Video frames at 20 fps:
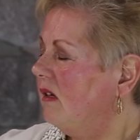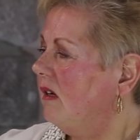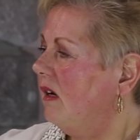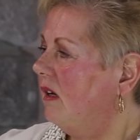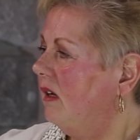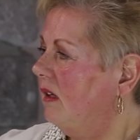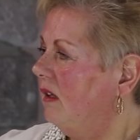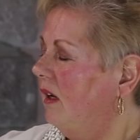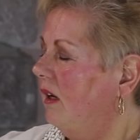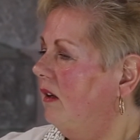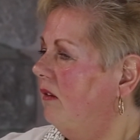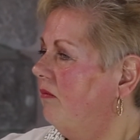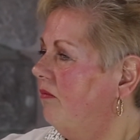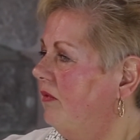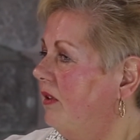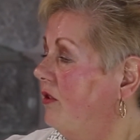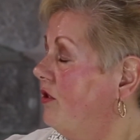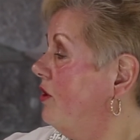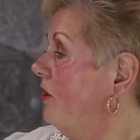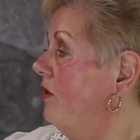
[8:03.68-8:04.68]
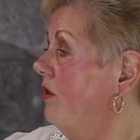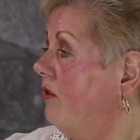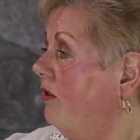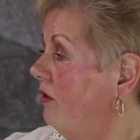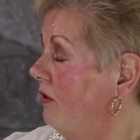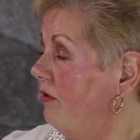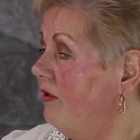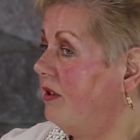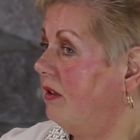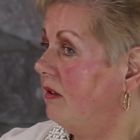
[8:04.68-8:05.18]
And I continue to
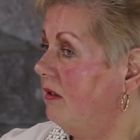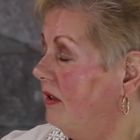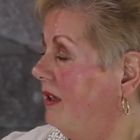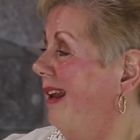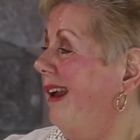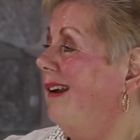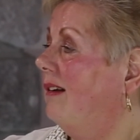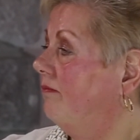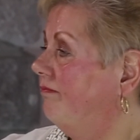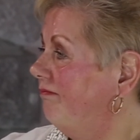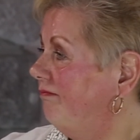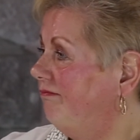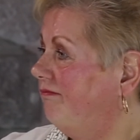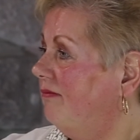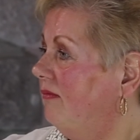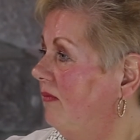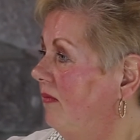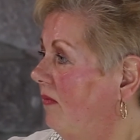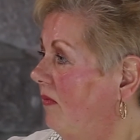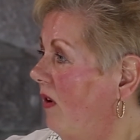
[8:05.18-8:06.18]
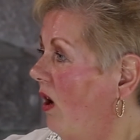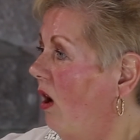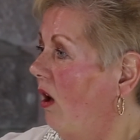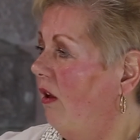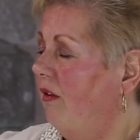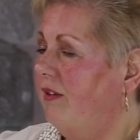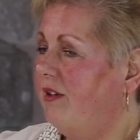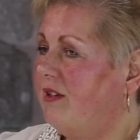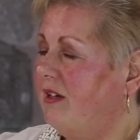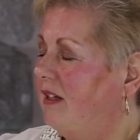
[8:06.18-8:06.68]
use it today,
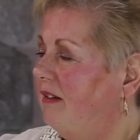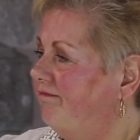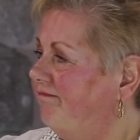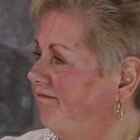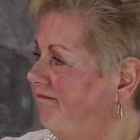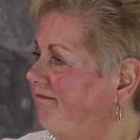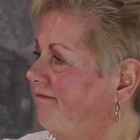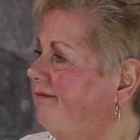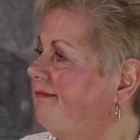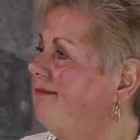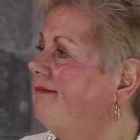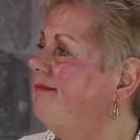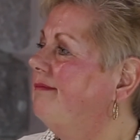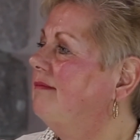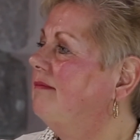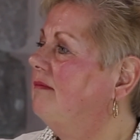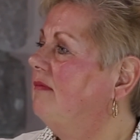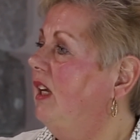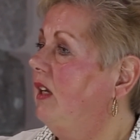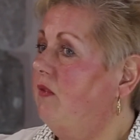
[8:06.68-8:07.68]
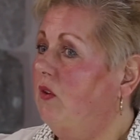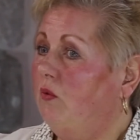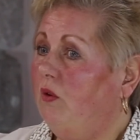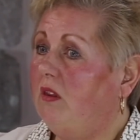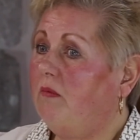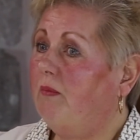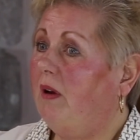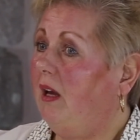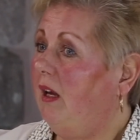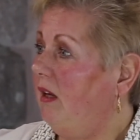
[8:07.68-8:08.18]
all the time. Even
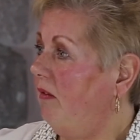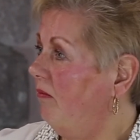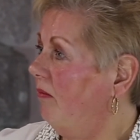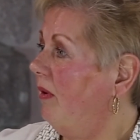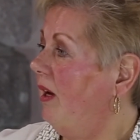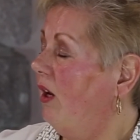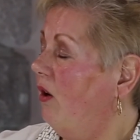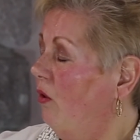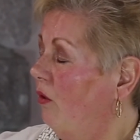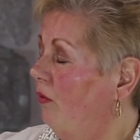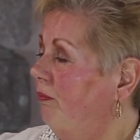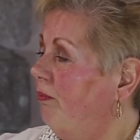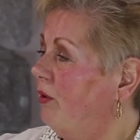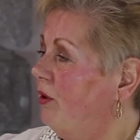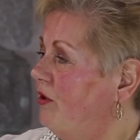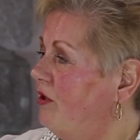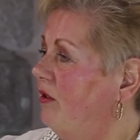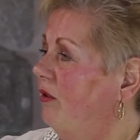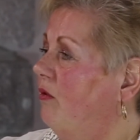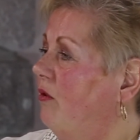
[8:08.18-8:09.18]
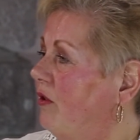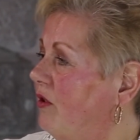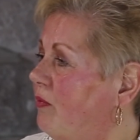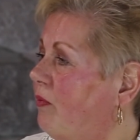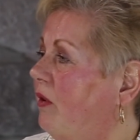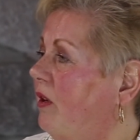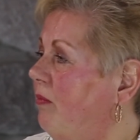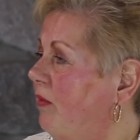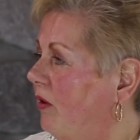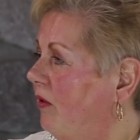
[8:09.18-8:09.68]
with my own personal horse,
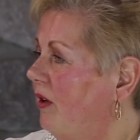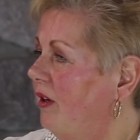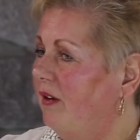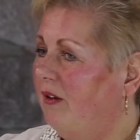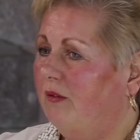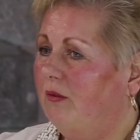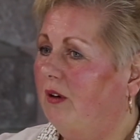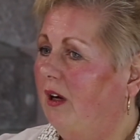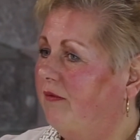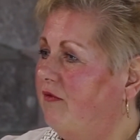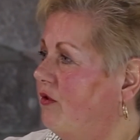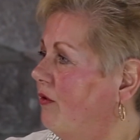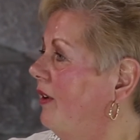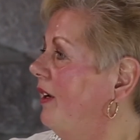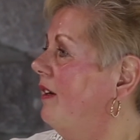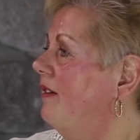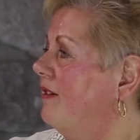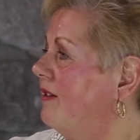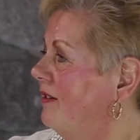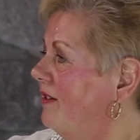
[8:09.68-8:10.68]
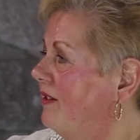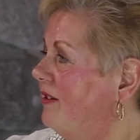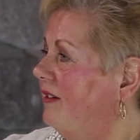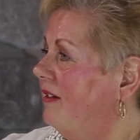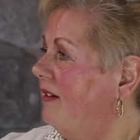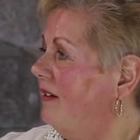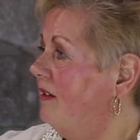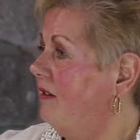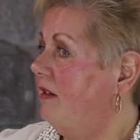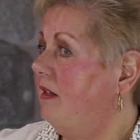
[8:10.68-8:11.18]
Primo, who I've trained since
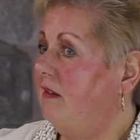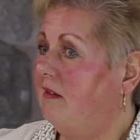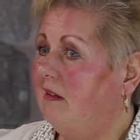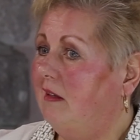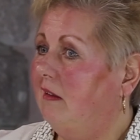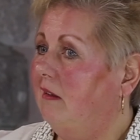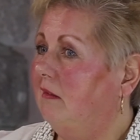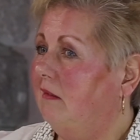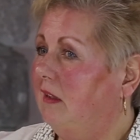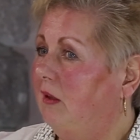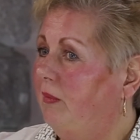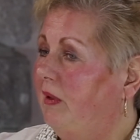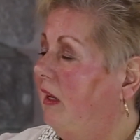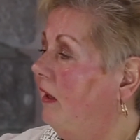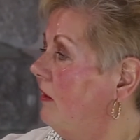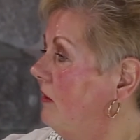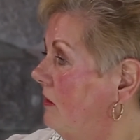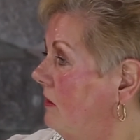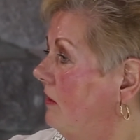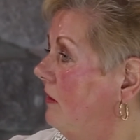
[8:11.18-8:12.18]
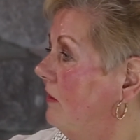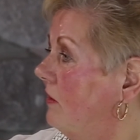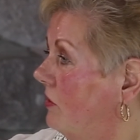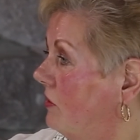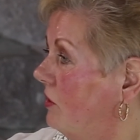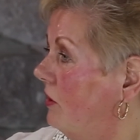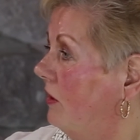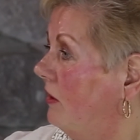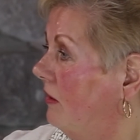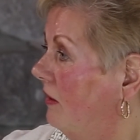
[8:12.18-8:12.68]
he's now going to be 18
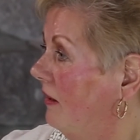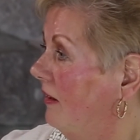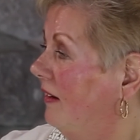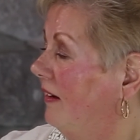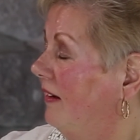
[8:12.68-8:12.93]
this year.